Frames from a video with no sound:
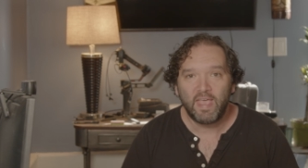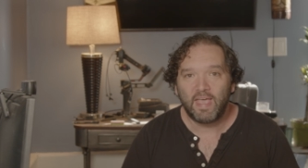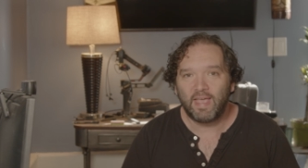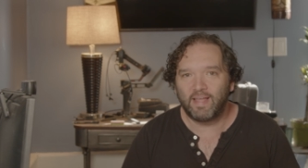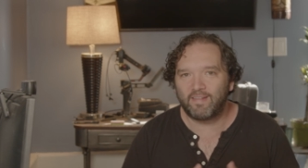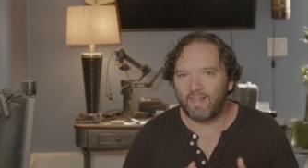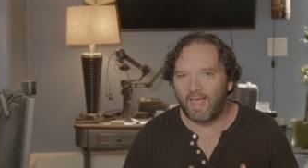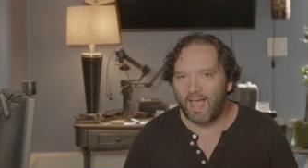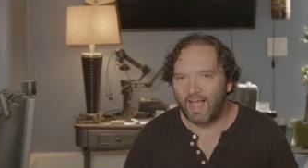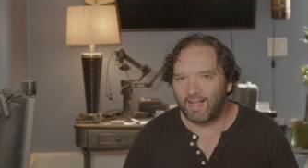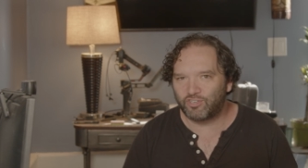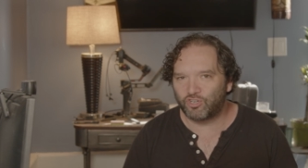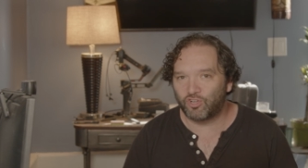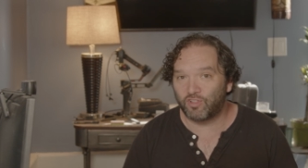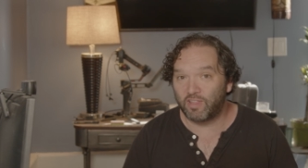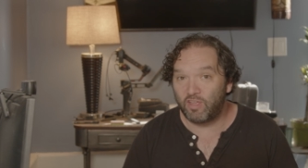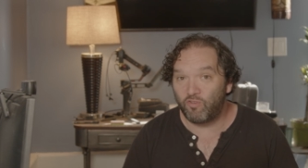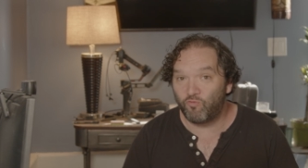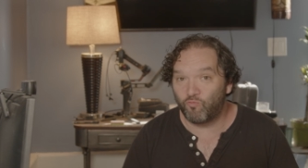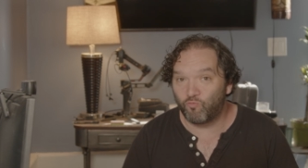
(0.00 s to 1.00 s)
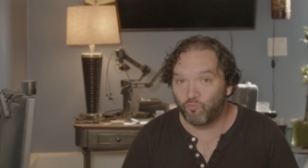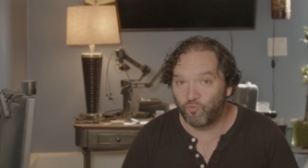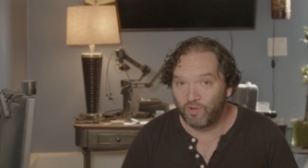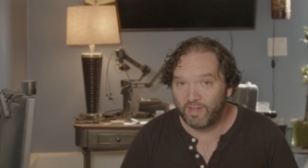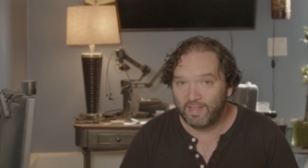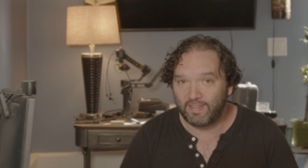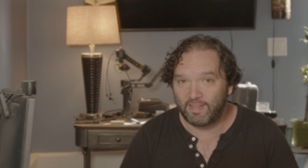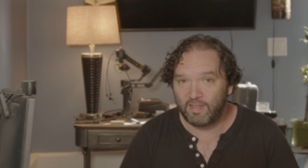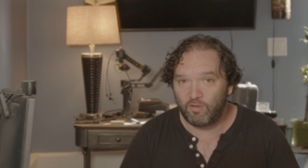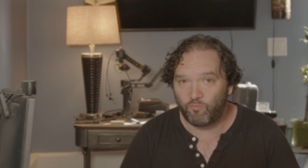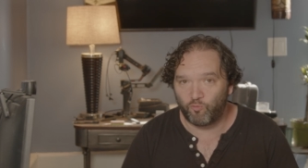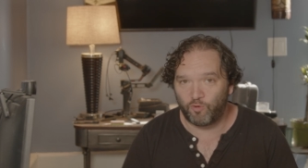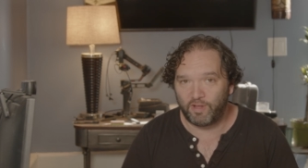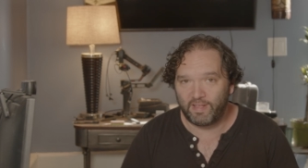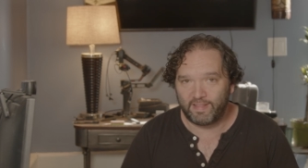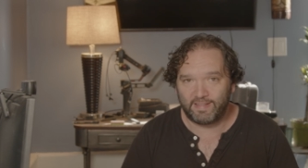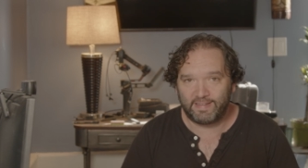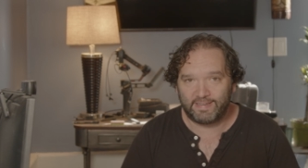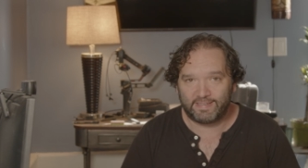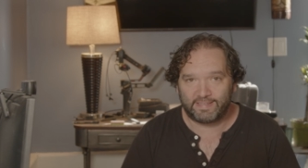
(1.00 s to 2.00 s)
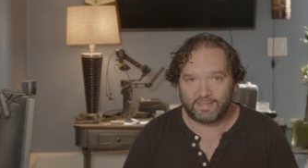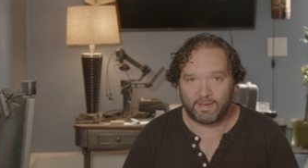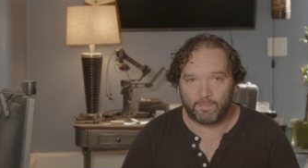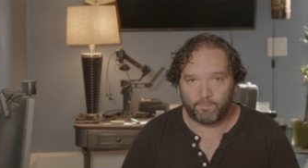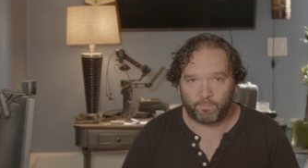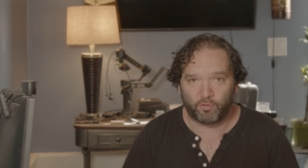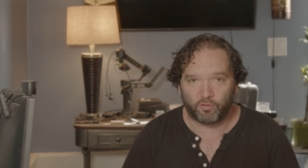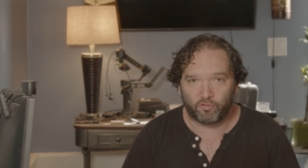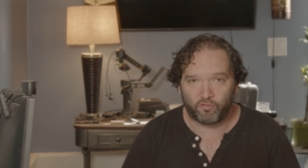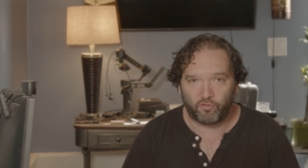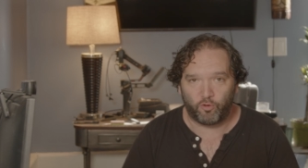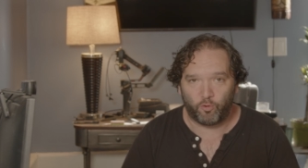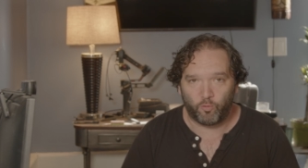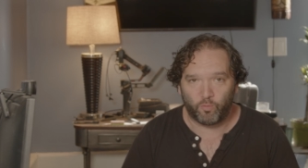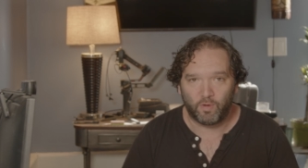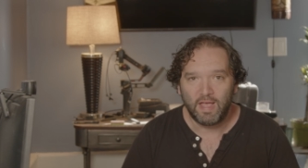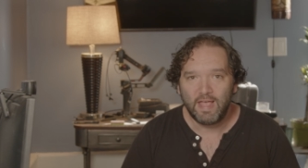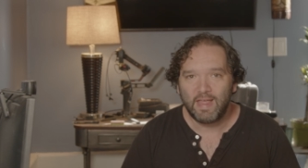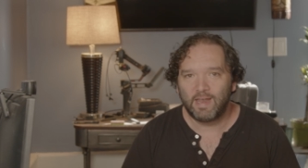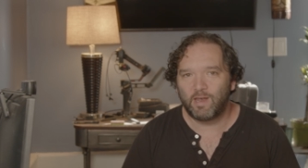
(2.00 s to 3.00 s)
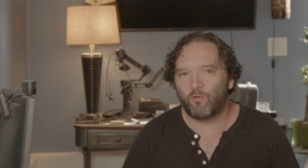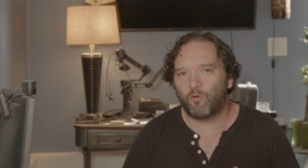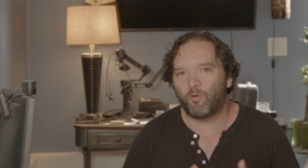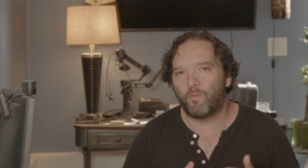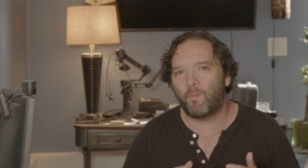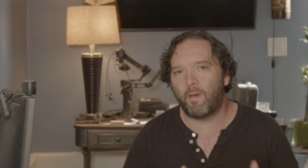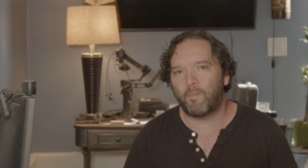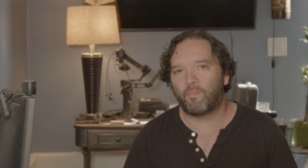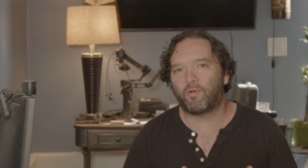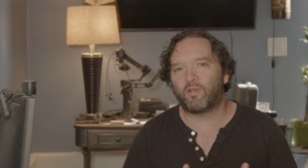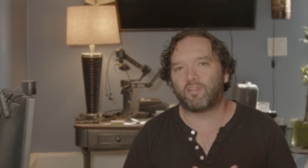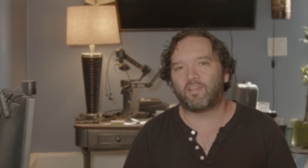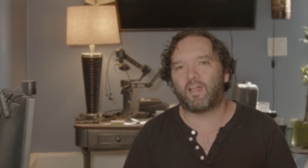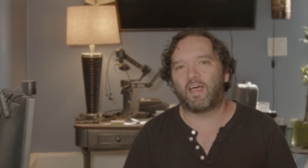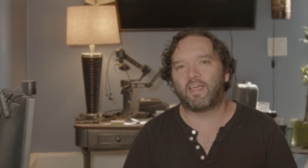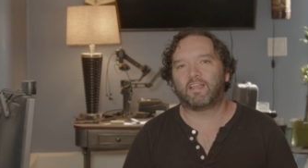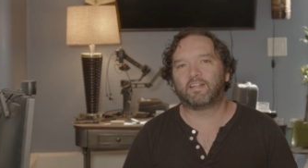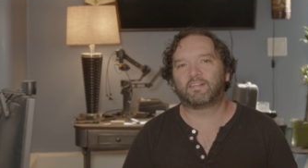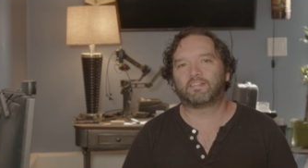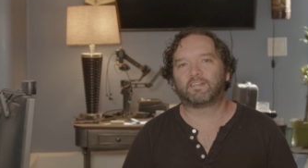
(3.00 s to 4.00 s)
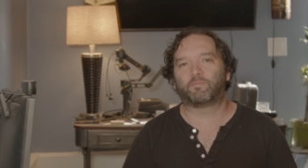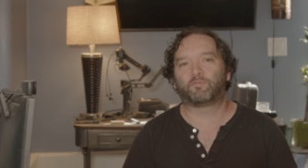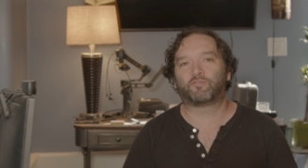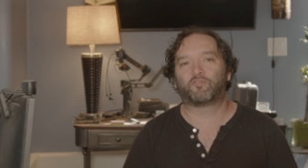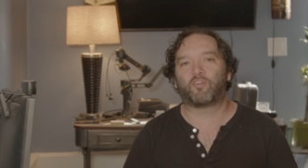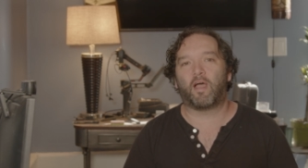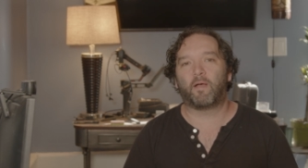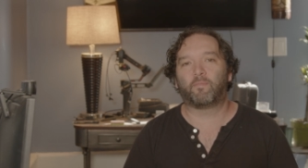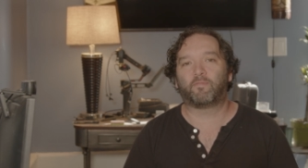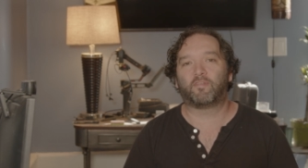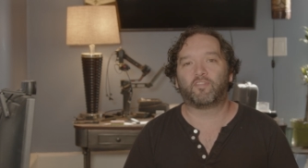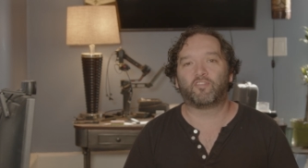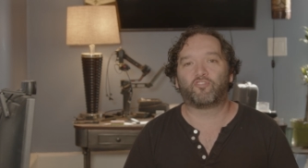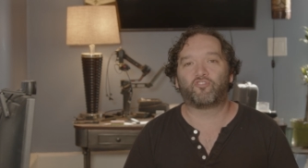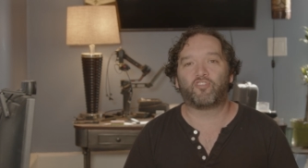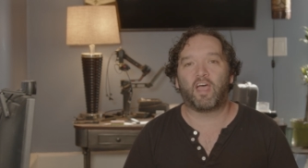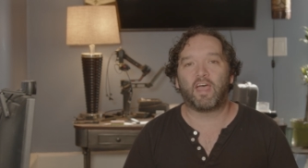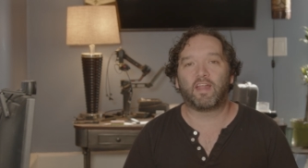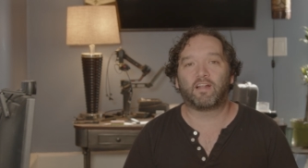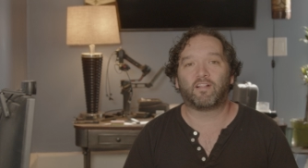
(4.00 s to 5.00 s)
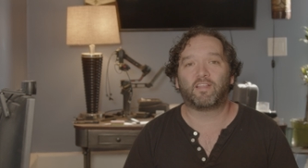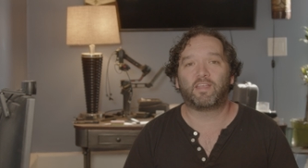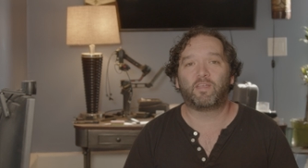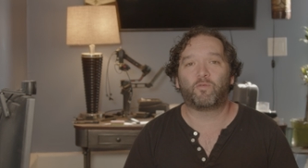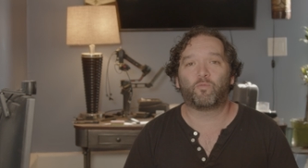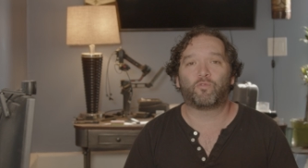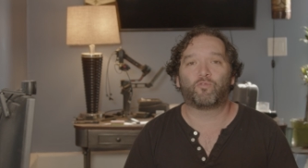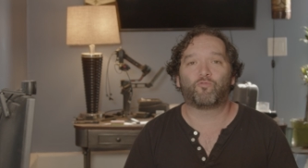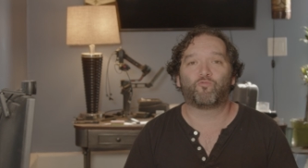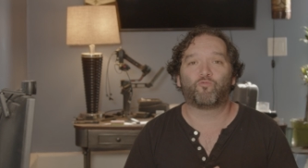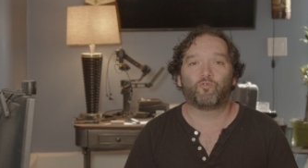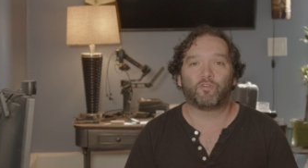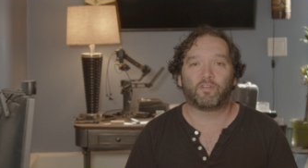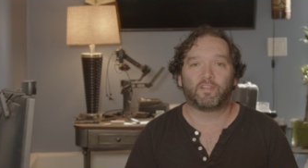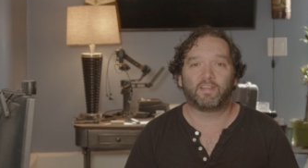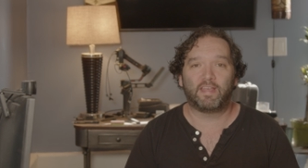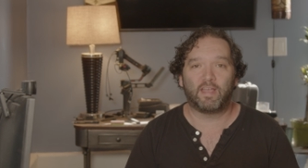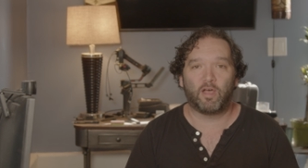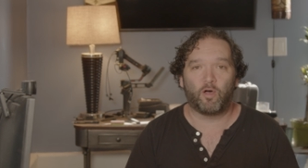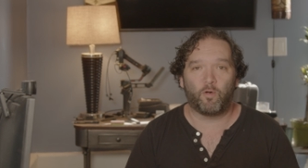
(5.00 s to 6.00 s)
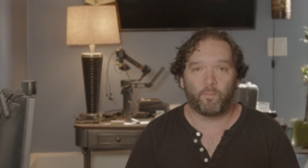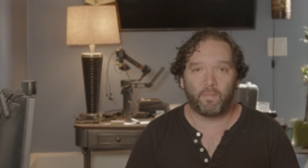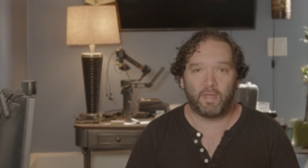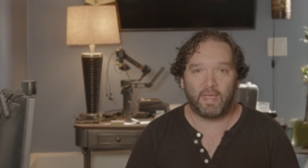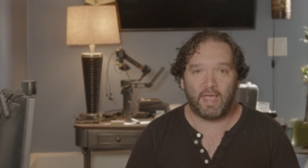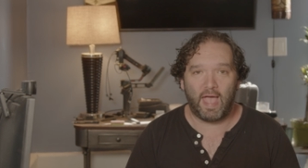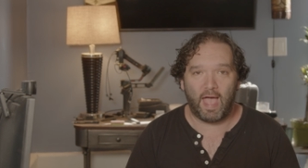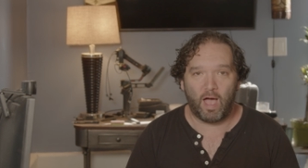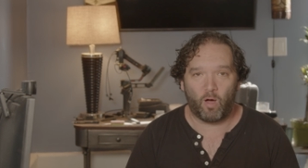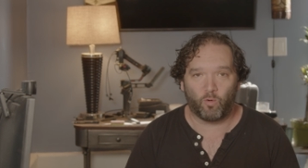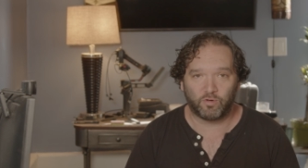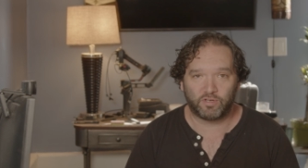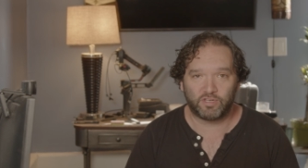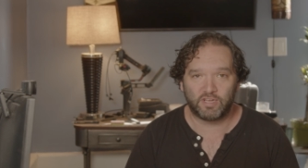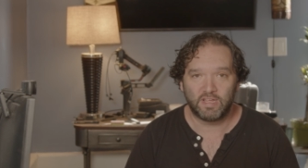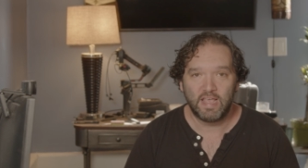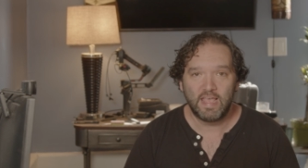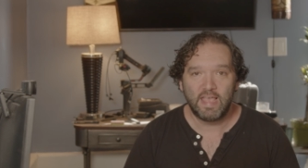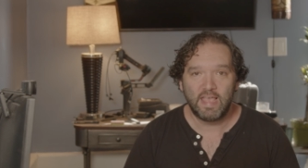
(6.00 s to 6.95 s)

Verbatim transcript: It's actually really, really simple too. Now remember to like and subscribe to the channel. It will really help me out